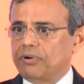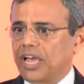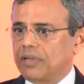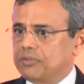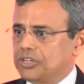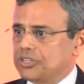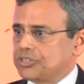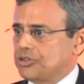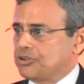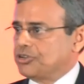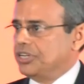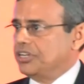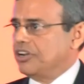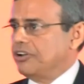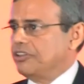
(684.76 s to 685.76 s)
Prime Minister
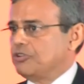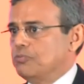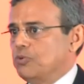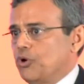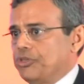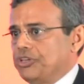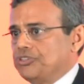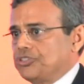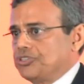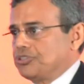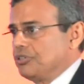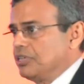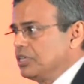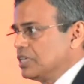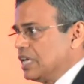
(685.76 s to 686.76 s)
Sri Narendra
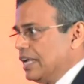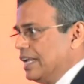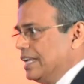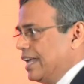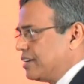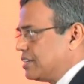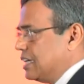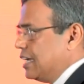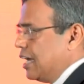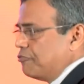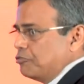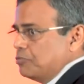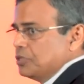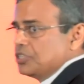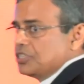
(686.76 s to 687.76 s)
Modi's led
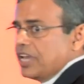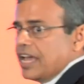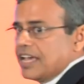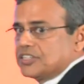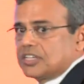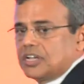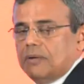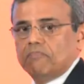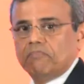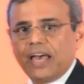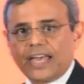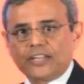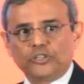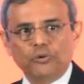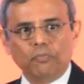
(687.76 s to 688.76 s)
government has come
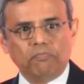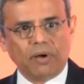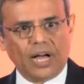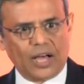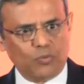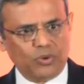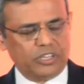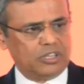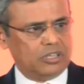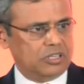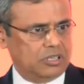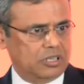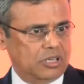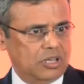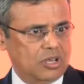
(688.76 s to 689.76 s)
back to
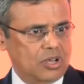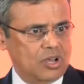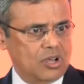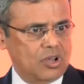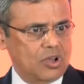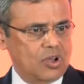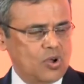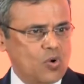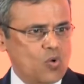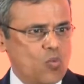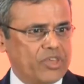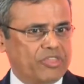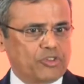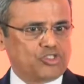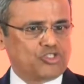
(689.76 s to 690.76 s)
power
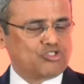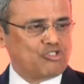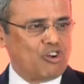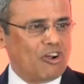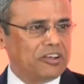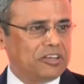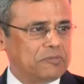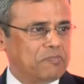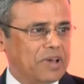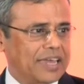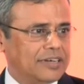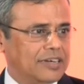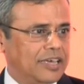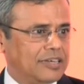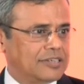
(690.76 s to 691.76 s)
with a stronger
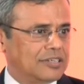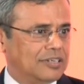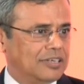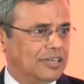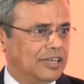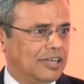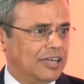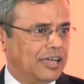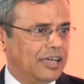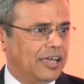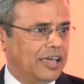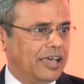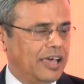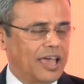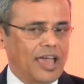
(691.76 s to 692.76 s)
mandate
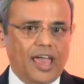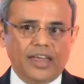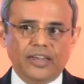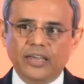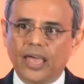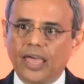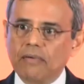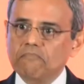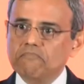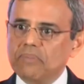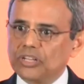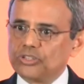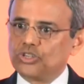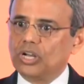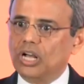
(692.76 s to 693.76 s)
and a
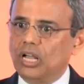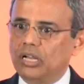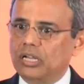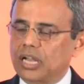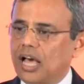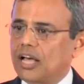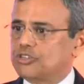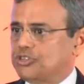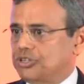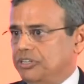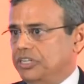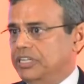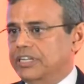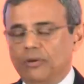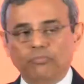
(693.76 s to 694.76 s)
much
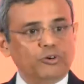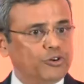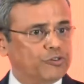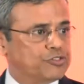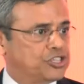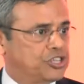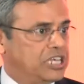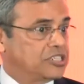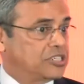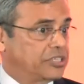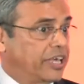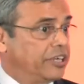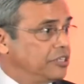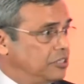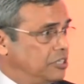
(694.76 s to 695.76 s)
larger number of
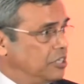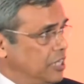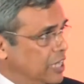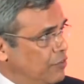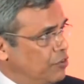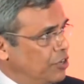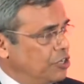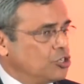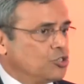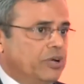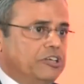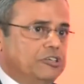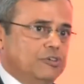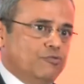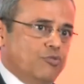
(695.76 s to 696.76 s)
seats than it did even in
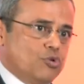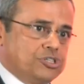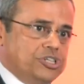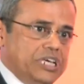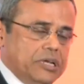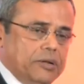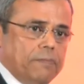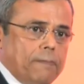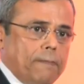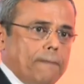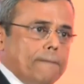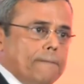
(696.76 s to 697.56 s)
2014.